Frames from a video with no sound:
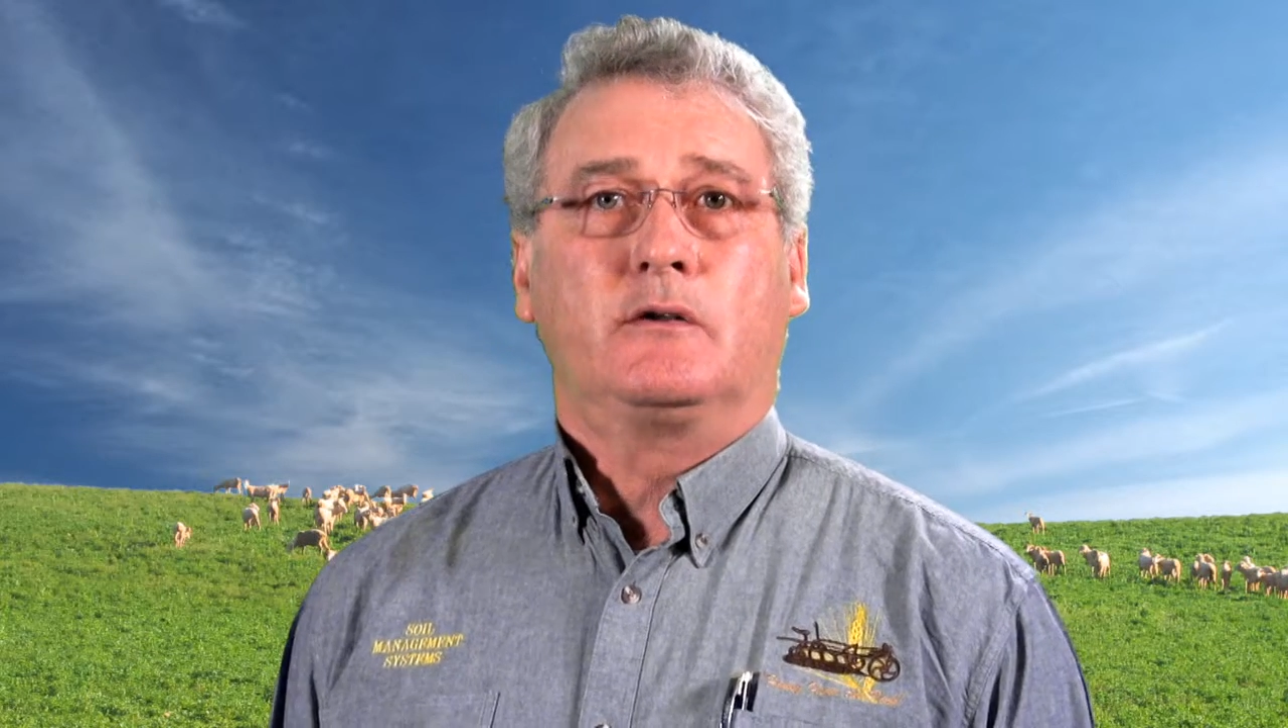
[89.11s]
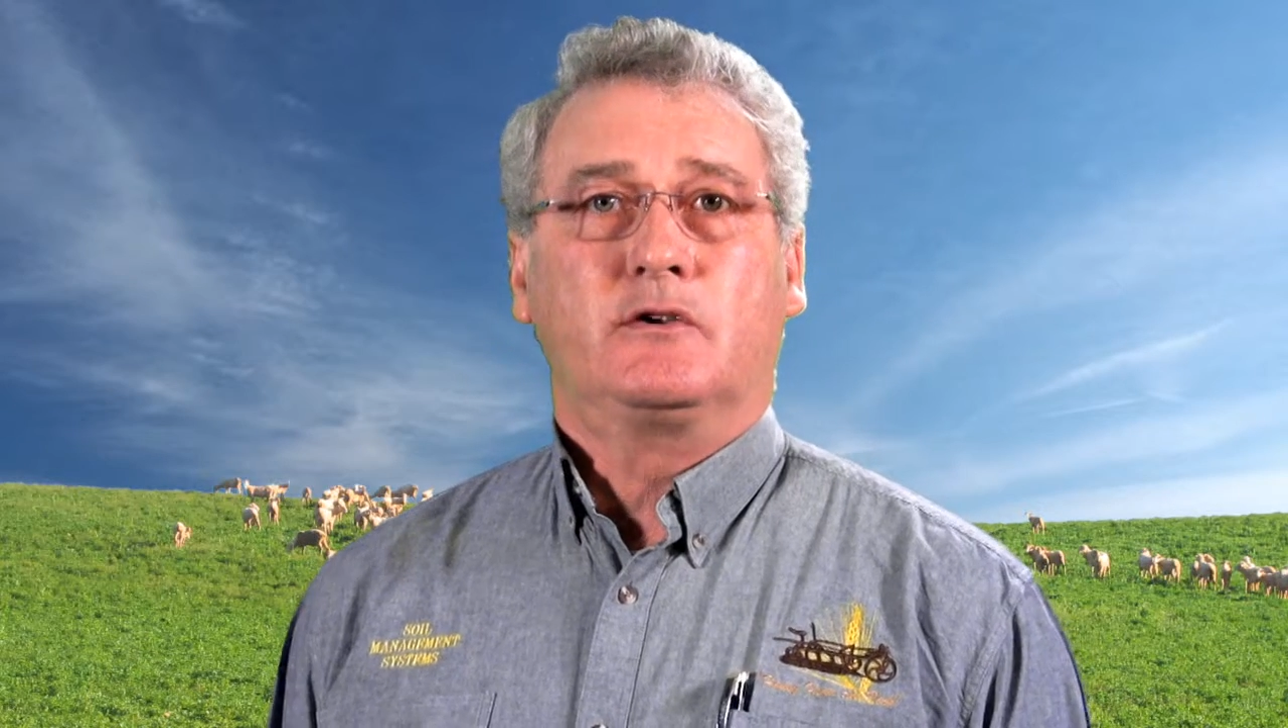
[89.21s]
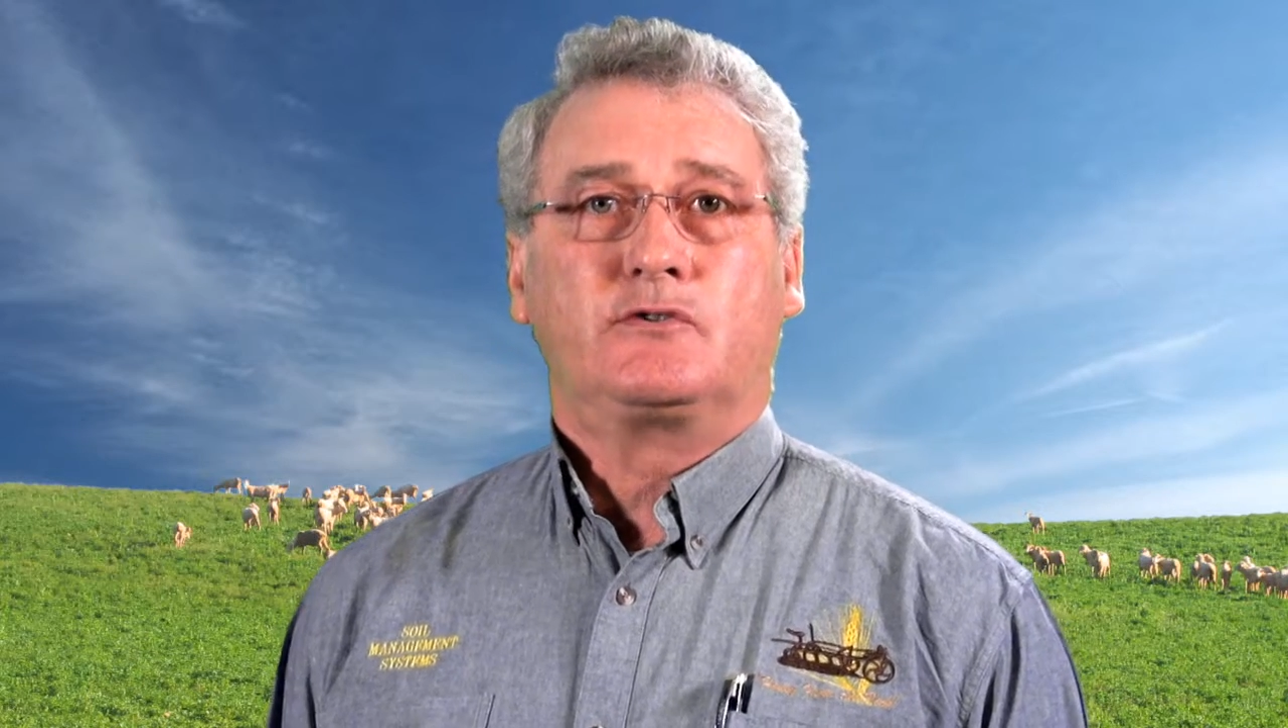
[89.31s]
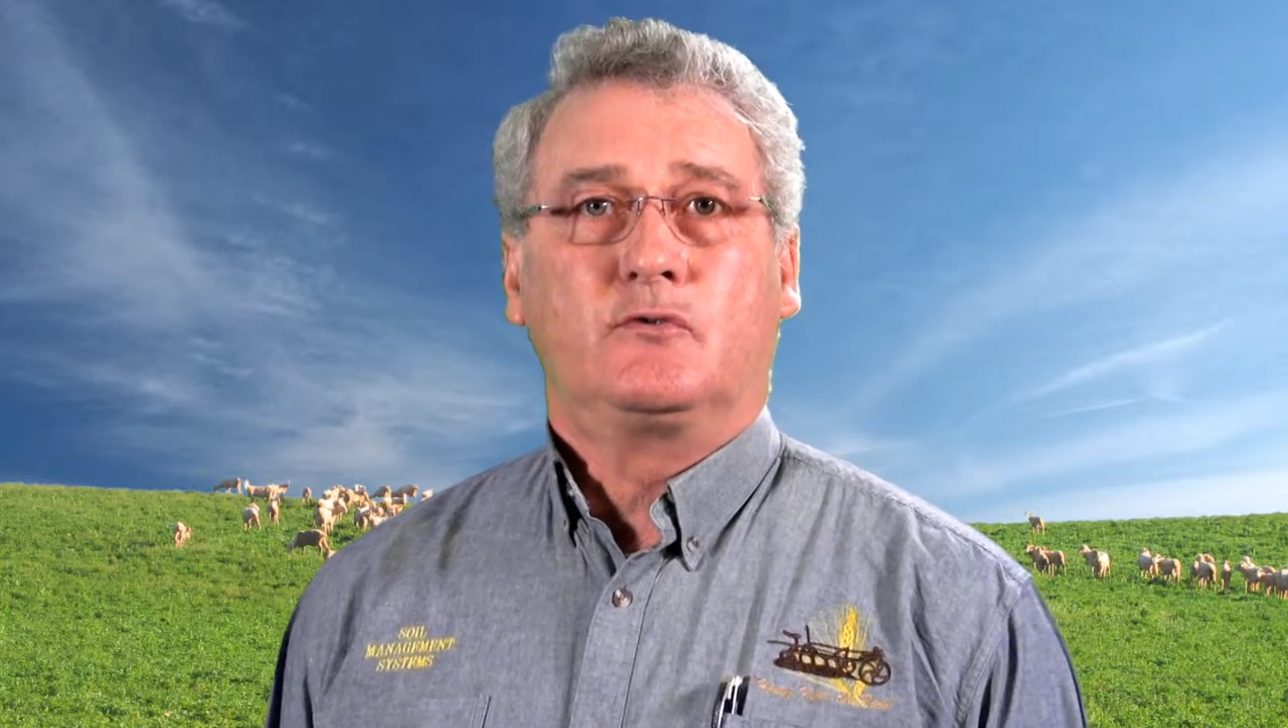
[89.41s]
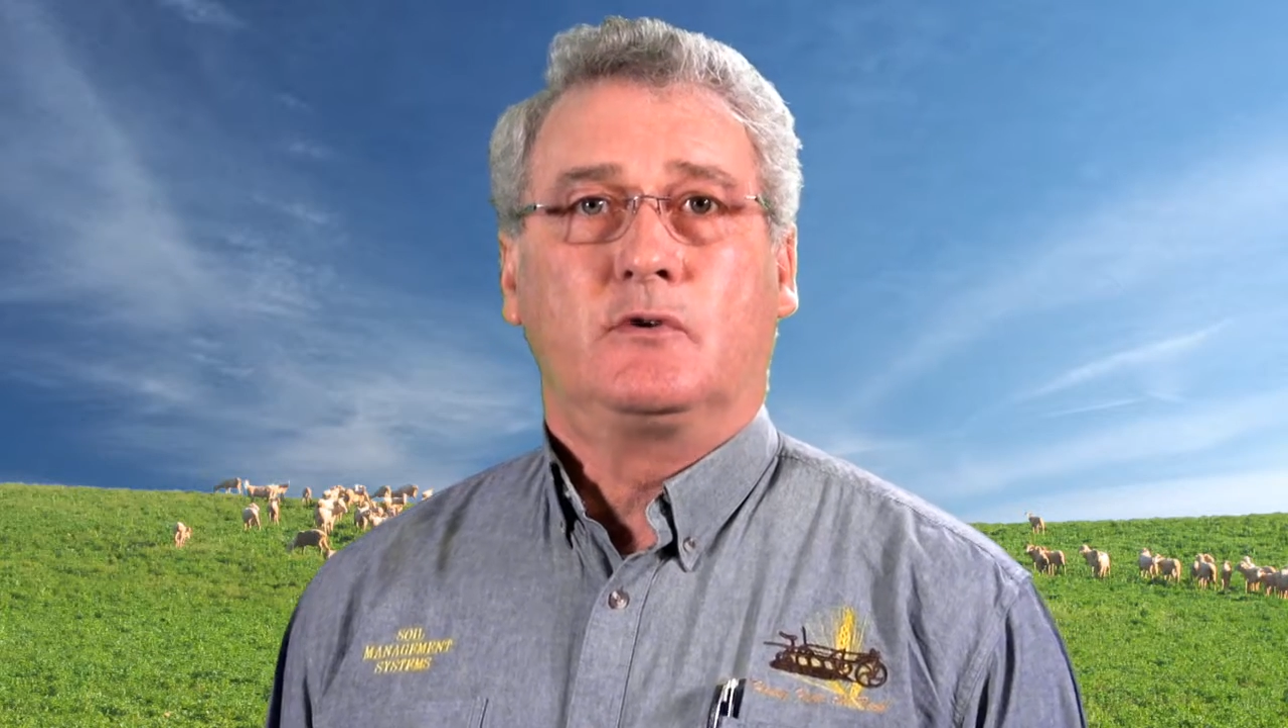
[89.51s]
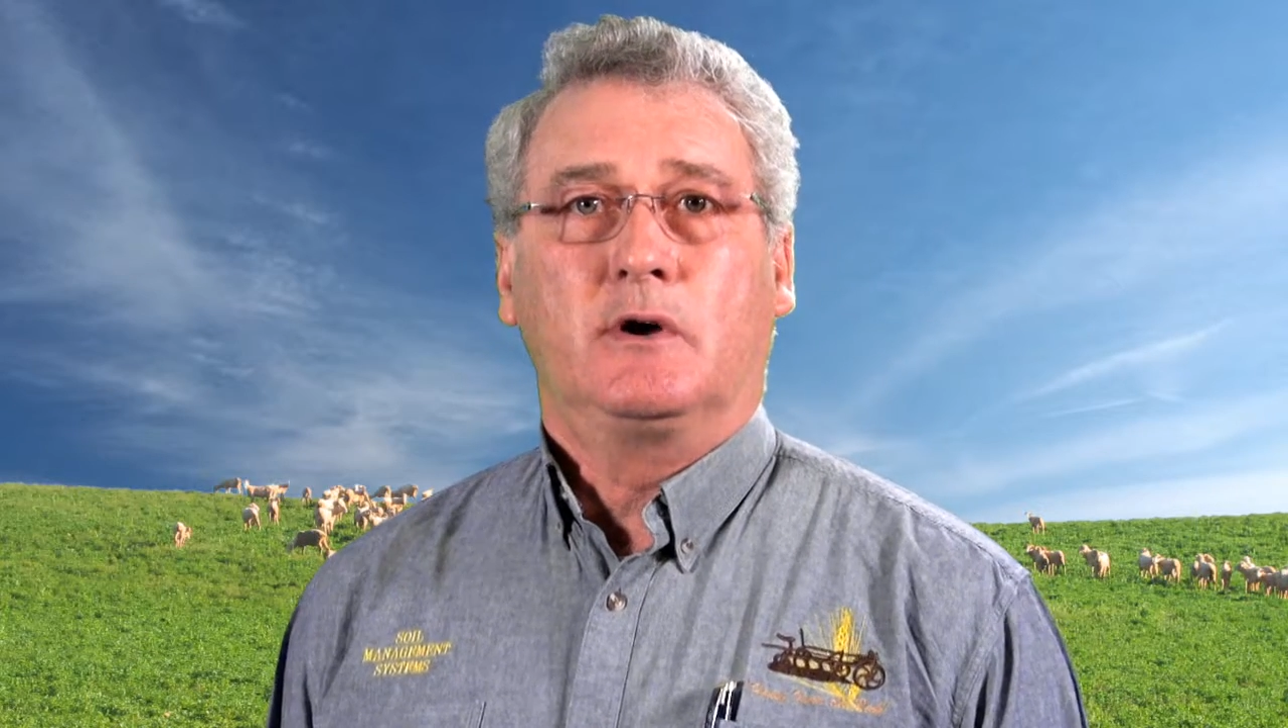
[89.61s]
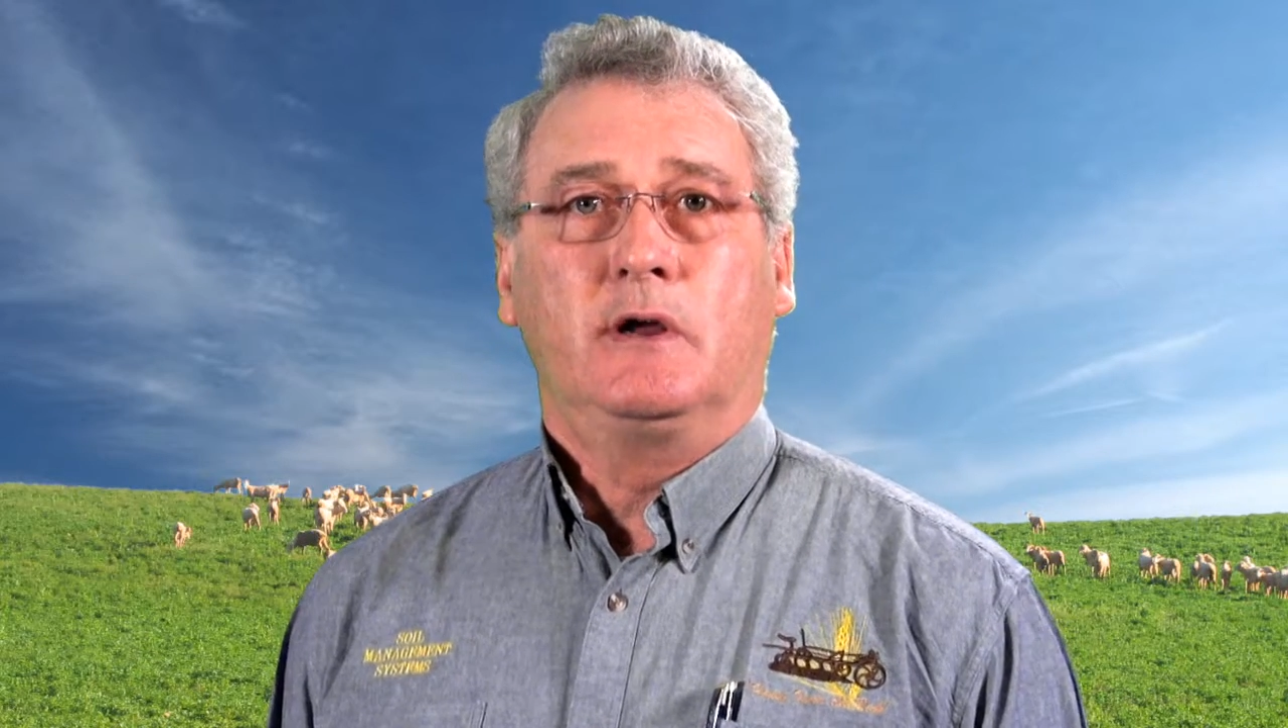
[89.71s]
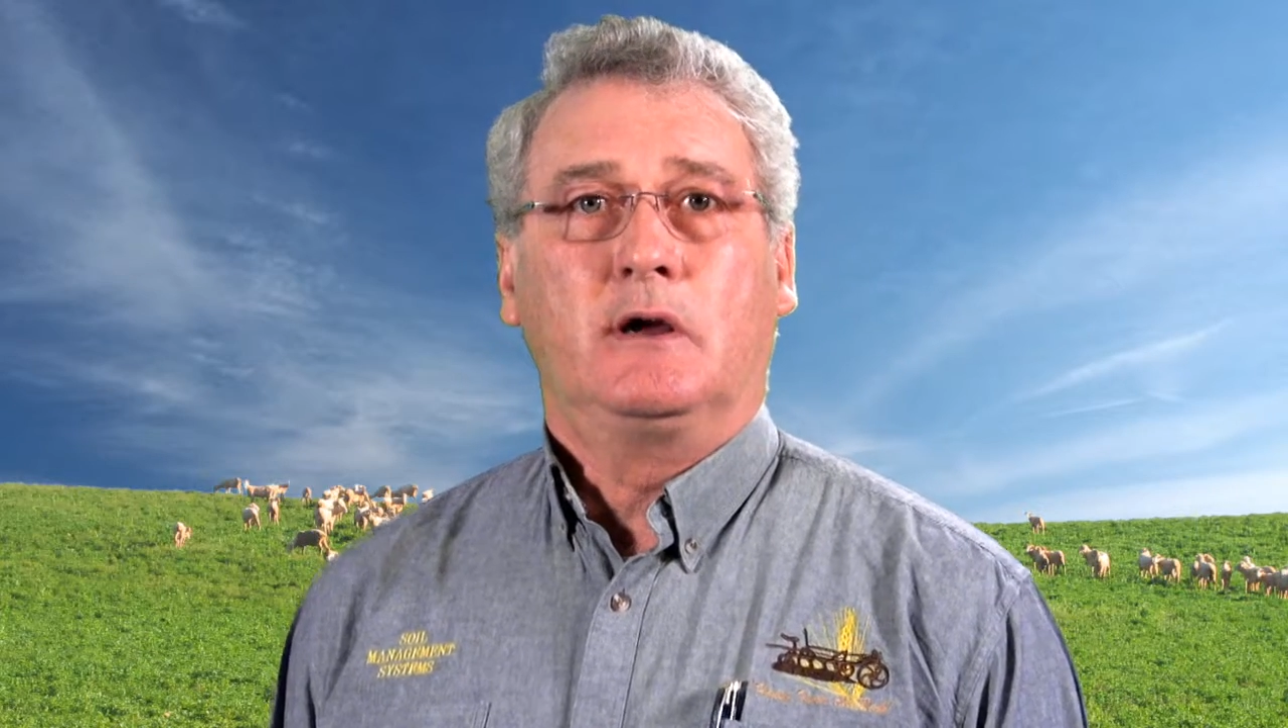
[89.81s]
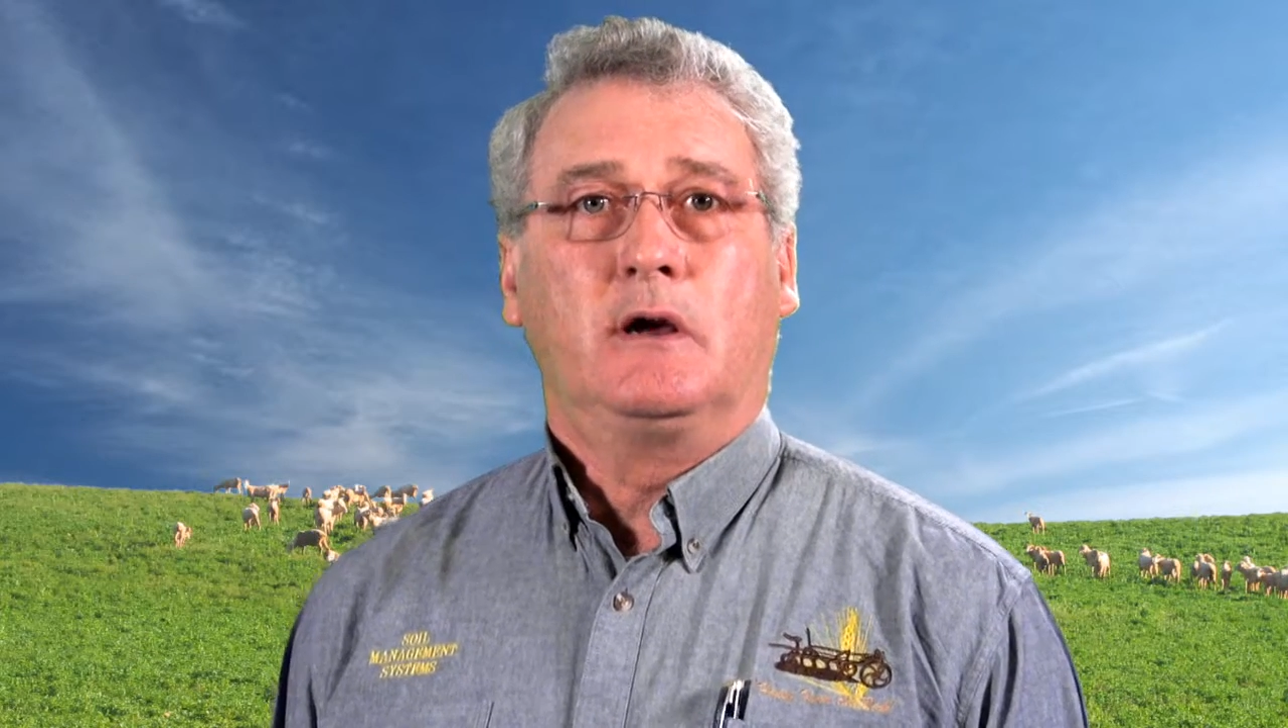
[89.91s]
destroy